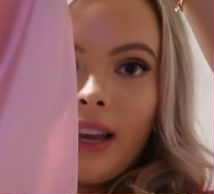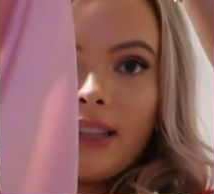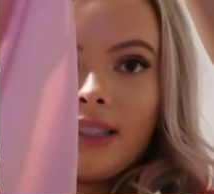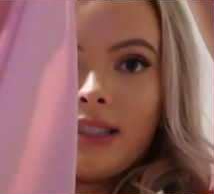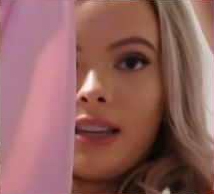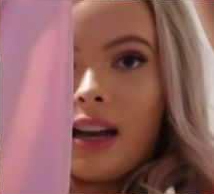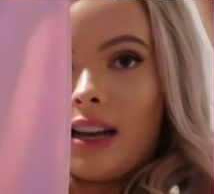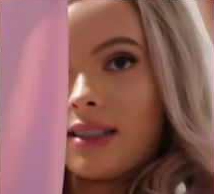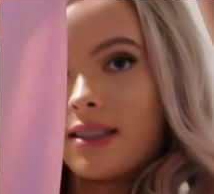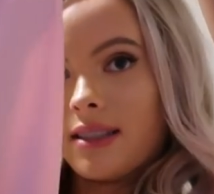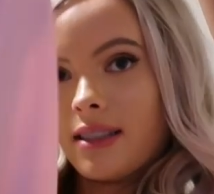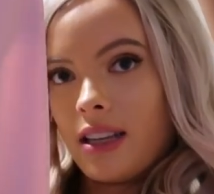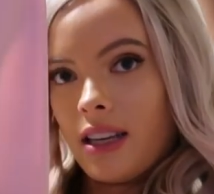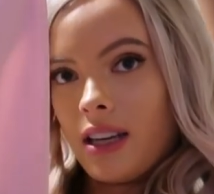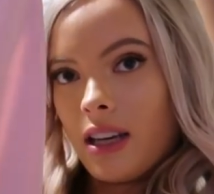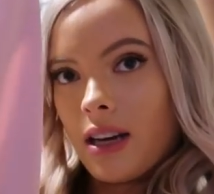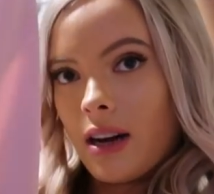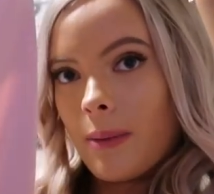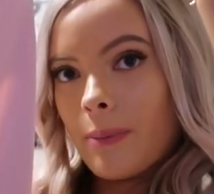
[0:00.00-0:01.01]
a
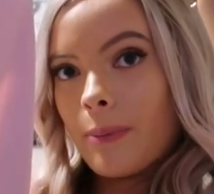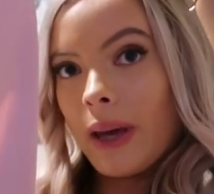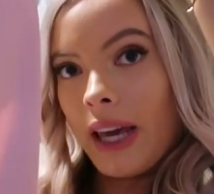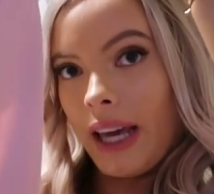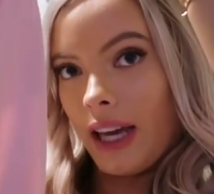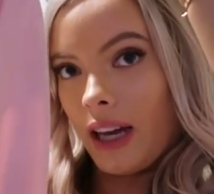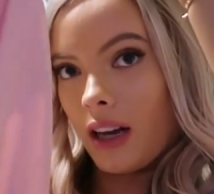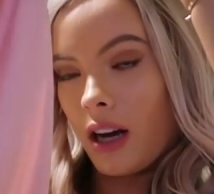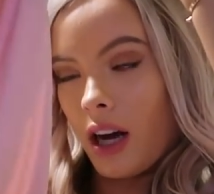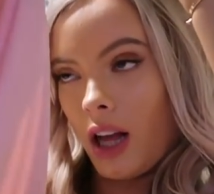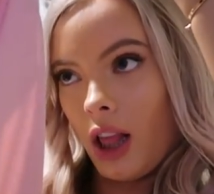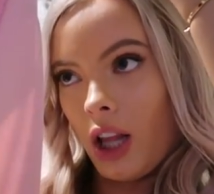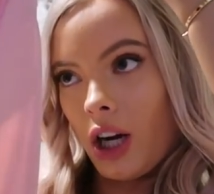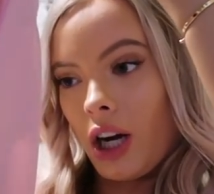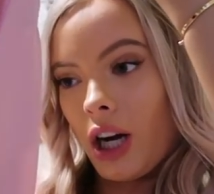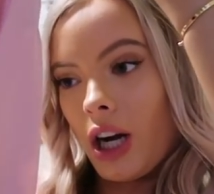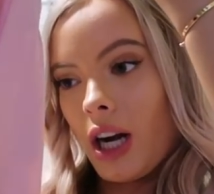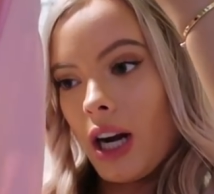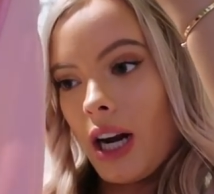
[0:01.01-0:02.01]
dusty pink
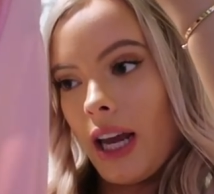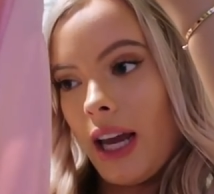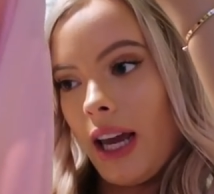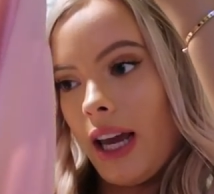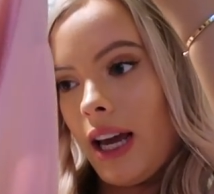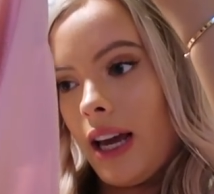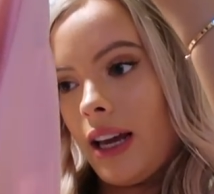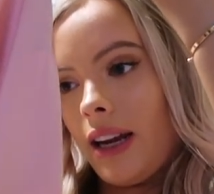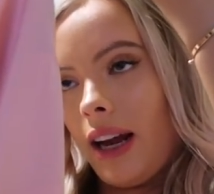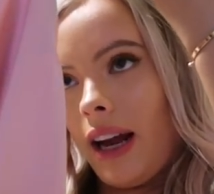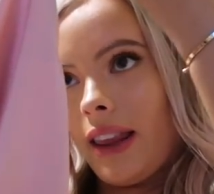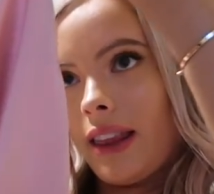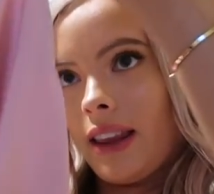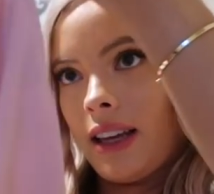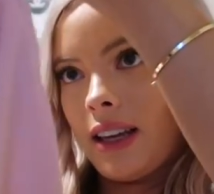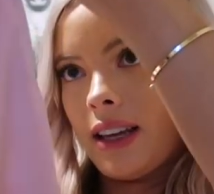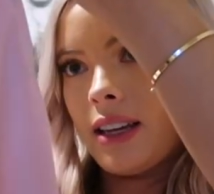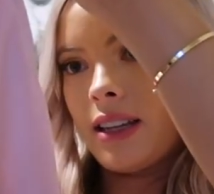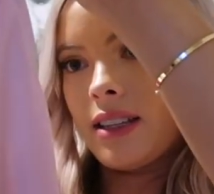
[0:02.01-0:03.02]
color and I
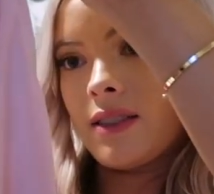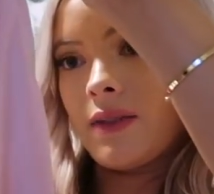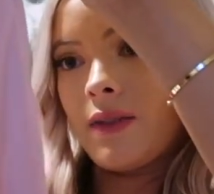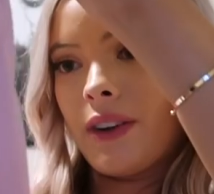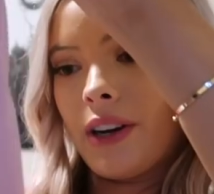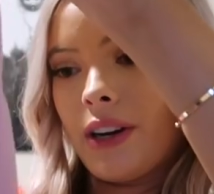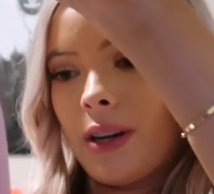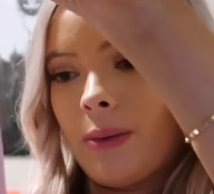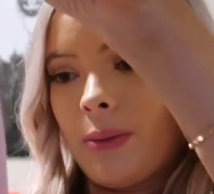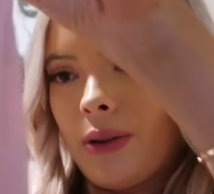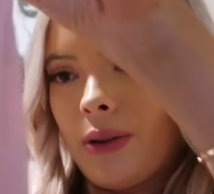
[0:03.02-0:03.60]
think it is very